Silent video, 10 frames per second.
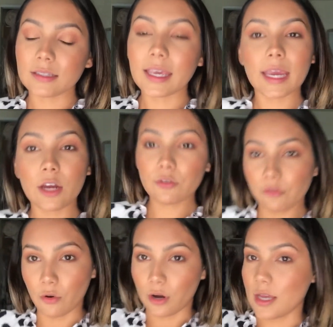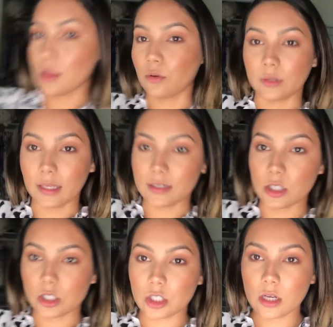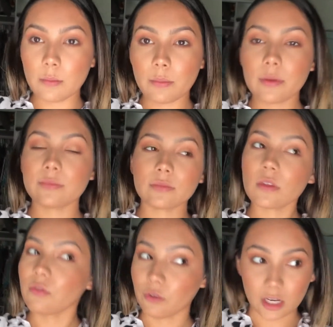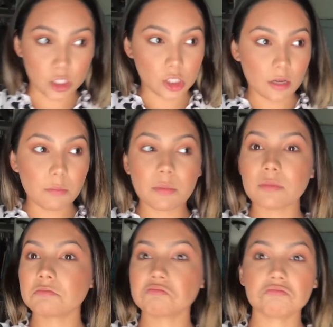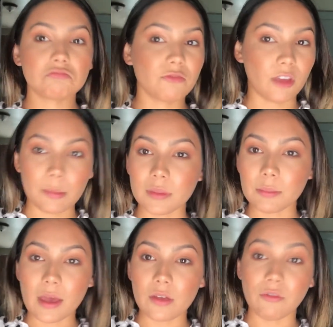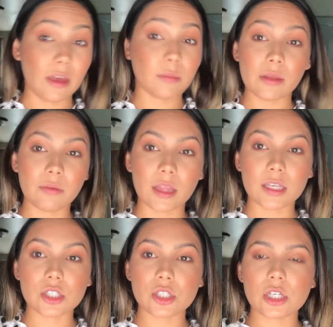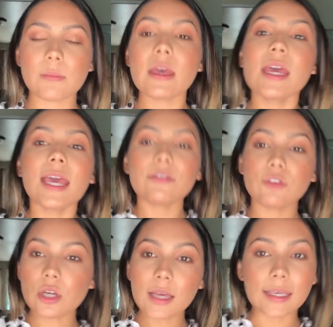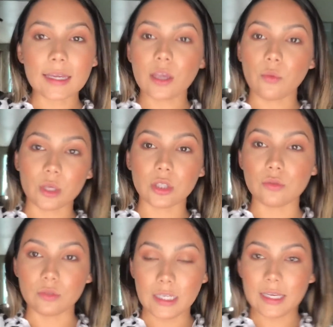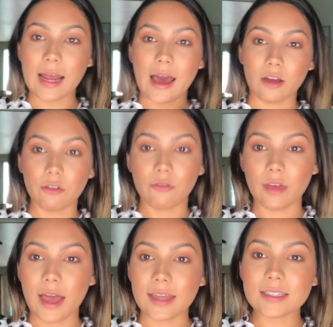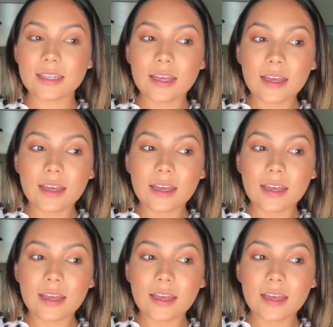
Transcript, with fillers: cared for in the relationship, friendship, family family relationship, if you're not getting what you need out of that